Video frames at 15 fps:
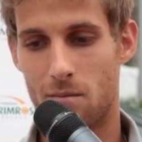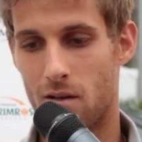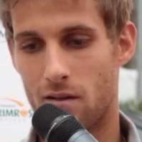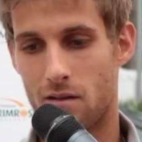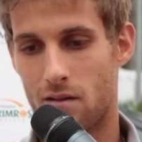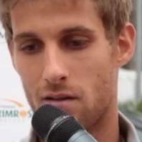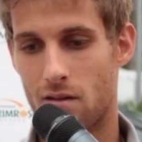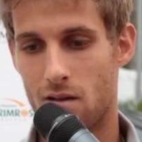But
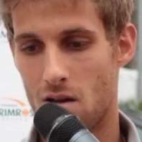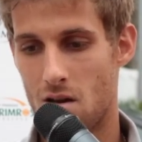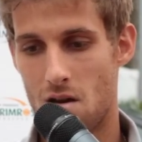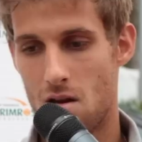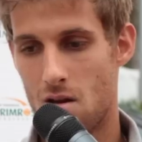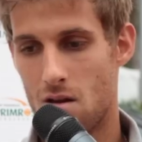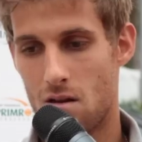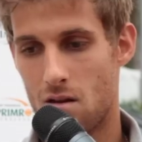
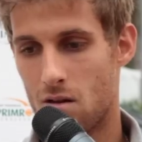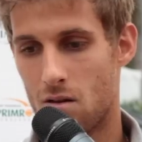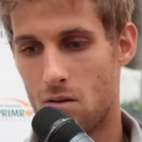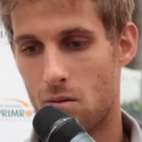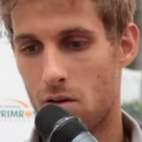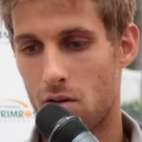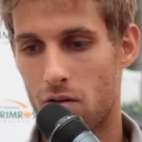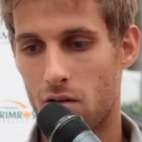
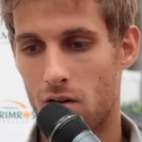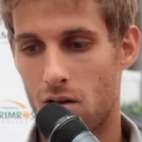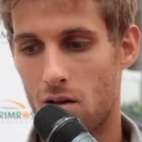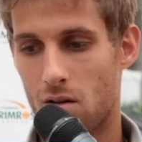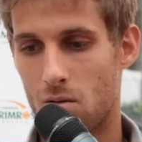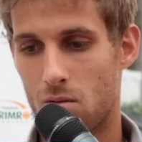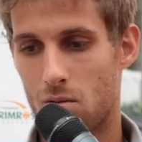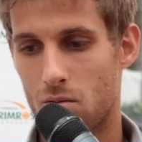we will see
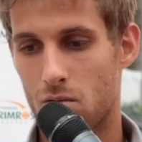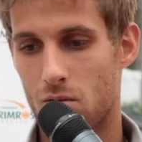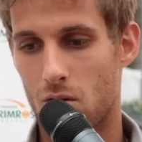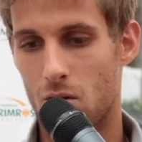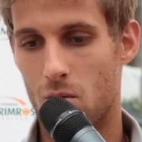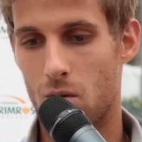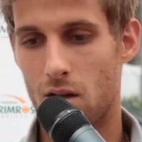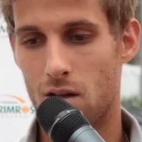who's
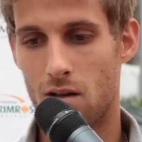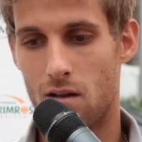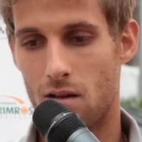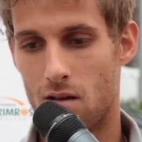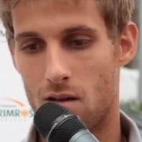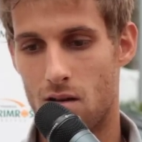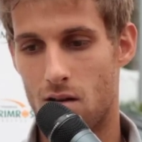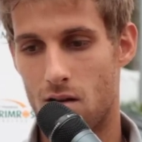gonna win, and
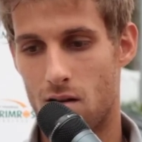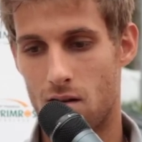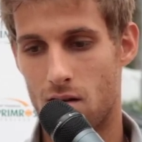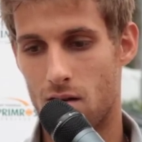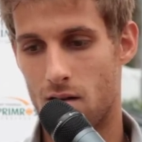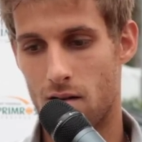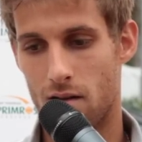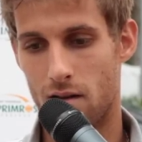uh,
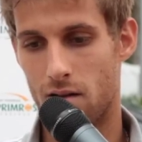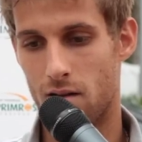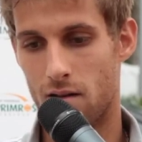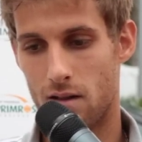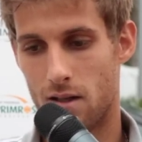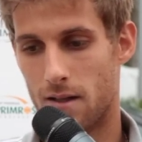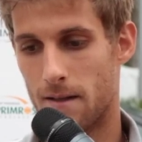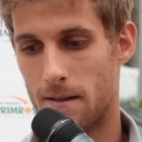and
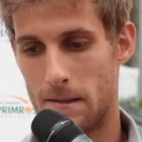uh,